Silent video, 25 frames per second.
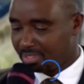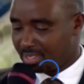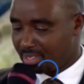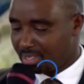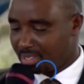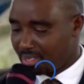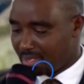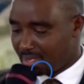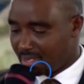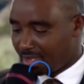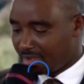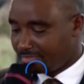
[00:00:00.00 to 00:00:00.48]

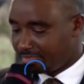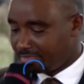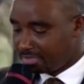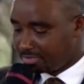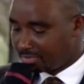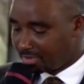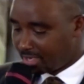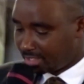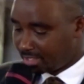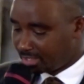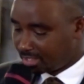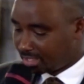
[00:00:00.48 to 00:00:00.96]
Having
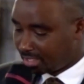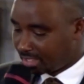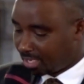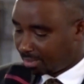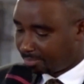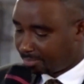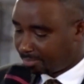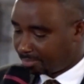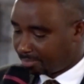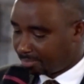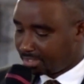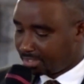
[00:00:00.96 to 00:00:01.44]
run
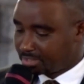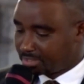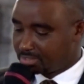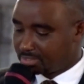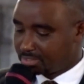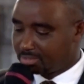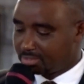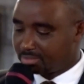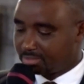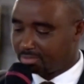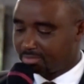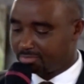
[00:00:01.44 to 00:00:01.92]

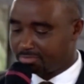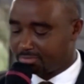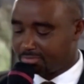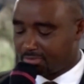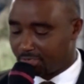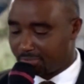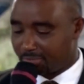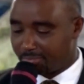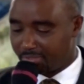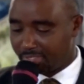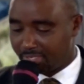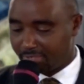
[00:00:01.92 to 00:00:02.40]
campaigns for
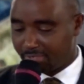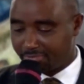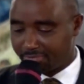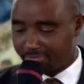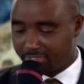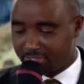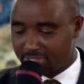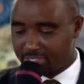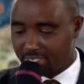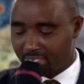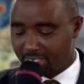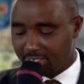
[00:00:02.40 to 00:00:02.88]
our beloved
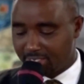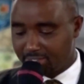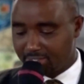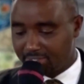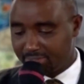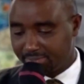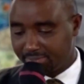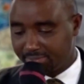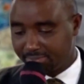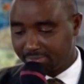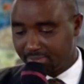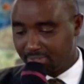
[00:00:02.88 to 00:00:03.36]
dad,
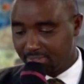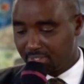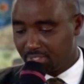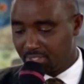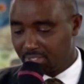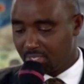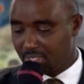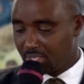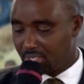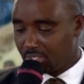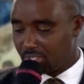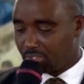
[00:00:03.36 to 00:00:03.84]

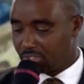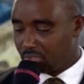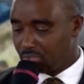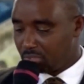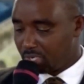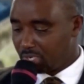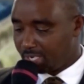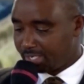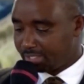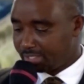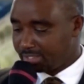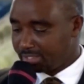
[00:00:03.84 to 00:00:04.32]
you
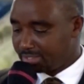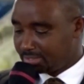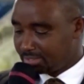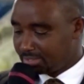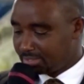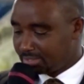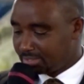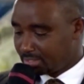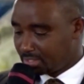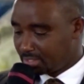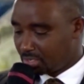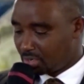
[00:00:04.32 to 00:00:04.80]
had
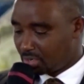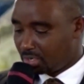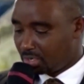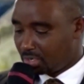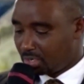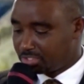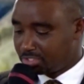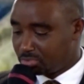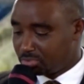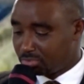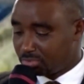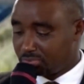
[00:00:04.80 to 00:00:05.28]
all
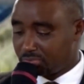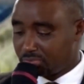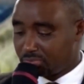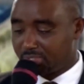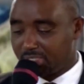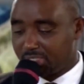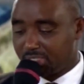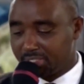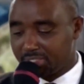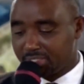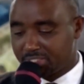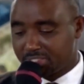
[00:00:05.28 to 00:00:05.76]
it took to
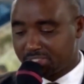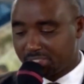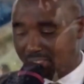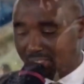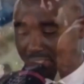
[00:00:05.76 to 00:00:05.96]
clinch any